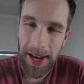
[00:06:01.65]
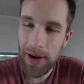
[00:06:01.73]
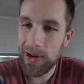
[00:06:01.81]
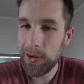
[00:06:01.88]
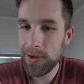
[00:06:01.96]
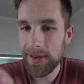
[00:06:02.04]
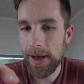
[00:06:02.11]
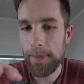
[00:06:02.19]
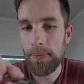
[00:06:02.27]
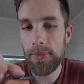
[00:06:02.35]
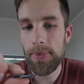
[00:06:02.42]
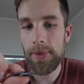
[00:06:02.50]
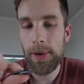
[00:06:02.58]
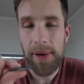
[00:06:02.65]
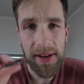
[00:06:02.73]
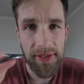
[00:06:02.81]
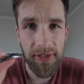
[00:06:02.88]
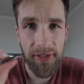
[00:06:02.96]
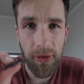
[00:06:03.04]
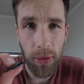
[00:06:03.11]
here, I looked up, they're about
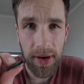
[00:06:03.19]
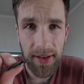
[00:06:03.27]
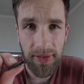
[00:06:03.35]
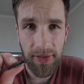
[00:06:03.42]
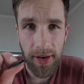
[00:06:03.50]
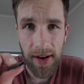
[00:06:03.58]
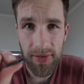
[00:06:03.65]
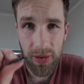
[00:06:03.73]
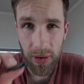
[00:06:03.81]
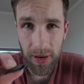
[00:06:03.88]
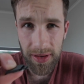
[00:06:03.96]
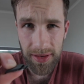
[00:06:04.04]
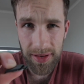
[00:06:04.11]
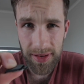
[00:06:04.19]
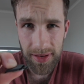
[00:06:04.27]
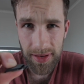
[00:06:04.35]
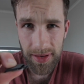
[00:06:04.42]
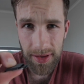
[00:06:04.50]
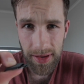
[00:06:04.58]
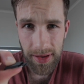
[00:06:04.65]
$45,
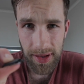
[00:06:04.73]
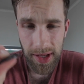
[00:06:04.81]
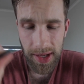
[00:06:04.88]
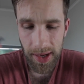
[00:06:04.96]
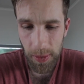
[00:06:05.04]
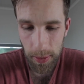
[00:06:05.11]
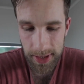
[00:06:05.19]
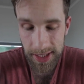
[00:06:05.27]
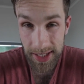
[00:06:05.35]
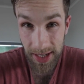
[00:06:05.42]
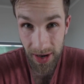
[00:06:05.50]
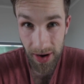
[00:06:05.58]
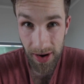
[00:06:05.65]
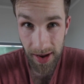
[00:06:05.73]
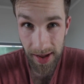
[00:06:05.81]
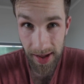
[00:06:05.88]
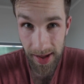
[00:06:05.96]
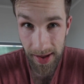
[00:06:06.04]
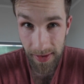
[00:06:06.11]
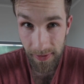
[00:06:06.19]
which
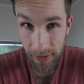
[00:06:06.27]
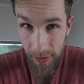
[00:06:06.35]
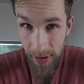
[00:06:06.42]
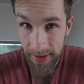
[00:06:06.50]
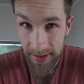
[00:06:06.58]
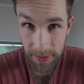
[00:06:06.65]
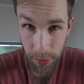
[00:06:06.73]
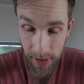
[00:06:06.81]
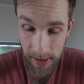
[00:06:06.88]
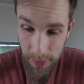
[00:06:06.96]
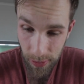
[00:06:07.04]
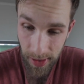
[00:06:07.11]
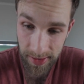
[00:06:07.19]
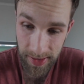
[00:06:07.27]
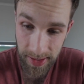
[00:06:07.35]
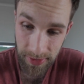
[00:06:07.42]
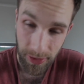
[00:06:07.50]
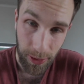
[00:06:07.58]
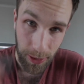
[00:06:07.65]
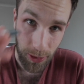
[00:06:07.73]
for us is pretty pricey
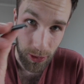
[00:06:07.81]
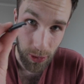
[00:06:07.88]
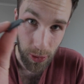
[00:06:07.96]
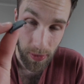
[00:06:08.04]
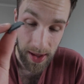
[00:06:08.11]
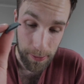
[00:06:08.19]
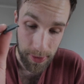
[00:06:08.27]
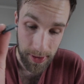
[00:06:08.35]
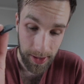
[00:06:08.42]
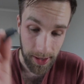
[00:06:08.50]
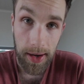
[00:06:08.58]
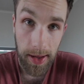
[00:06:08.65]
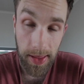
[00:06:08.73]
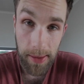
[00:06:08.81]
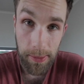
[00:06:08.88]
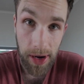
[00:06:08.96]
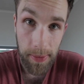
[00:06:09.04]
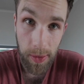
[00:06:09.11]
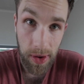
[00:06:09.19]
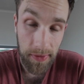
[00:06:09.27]
for a little door that big. Now that
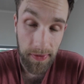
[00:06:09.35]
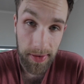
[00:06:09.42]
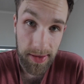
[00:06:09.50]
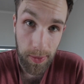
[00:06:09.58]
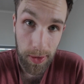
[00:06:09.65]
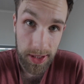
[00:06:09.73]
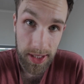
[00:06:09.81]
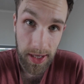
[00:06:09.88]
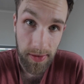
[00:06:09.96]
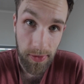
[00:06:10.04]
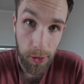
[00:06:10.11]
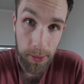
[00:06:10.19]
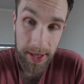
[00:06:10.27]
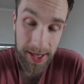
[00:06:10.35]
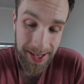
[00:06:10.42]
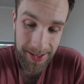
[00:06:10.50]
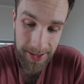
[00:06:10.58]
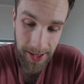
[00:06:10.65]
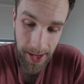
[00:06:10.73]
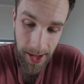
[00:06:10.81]
might be one thing to watch out for,
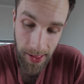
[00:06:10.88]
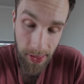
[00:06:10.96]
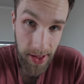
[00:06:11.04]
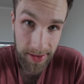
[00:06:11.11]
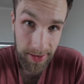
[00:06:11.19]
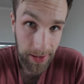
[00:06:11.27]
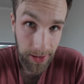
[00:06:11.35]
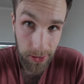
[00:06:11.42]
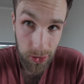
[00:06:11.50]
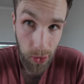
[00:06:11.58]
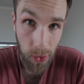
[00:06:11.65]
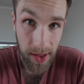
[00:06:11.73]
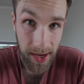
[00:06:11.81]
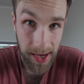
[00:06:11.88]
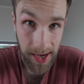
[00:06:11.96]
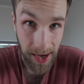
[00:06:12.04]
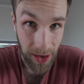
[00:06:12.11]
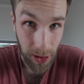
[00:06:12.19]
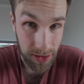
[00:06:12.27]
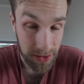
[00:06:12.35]
because that's a little door that can
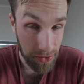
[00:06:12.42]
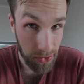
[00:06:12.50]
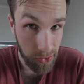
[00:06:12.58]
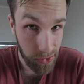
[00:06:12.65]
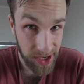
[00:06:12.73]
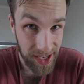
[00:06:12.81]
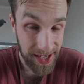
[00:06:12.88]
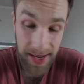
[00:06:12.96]
get lost really